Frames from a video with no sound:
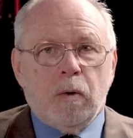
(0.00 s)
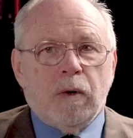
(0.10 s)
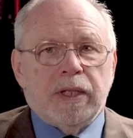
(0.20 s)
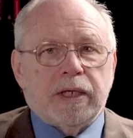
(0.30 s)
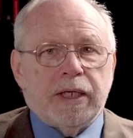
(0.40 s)

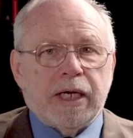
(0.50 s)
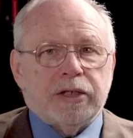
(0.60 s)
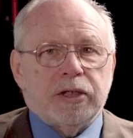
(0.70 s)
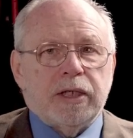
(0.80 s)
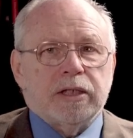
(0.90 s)
When the
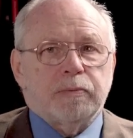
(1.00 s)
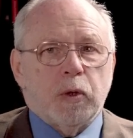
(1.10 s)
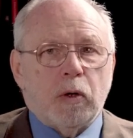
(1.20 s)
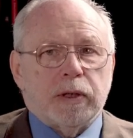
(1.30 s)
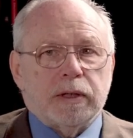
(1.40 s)
connection is
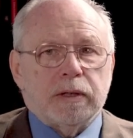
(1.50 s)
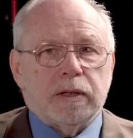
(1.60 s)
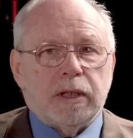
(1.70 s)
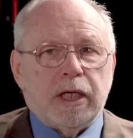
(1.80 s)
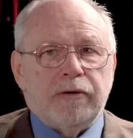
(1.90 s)
broken,
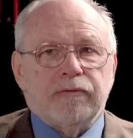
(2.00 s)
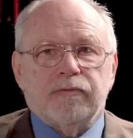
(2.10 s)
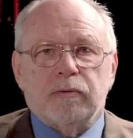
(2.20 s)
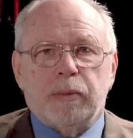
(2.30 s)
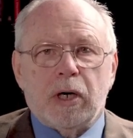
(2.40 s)
even
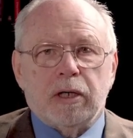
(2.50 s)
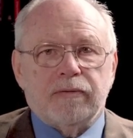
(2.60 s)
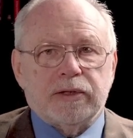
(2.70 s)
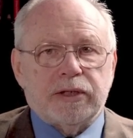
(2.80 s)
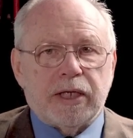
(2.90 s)
for part of
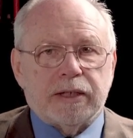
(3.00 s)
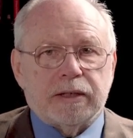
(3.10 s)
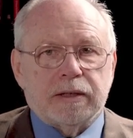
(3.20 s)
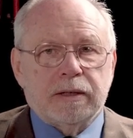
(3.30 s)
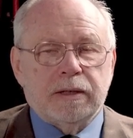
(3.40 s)
a
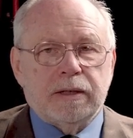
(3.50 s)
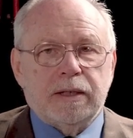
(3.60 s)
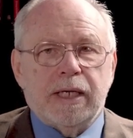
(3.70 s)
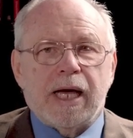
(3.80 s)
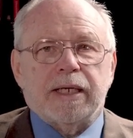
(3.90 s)
second,
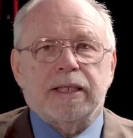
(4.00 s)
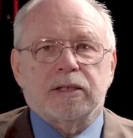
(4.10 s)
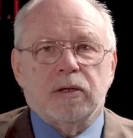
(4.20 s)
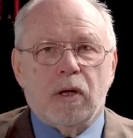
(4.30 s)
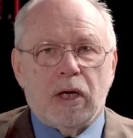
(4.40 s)
data
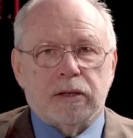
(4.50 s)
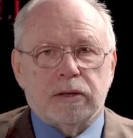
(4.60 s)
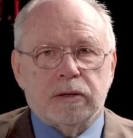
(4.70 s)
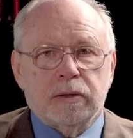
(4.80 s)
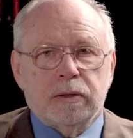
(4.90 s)
is lost.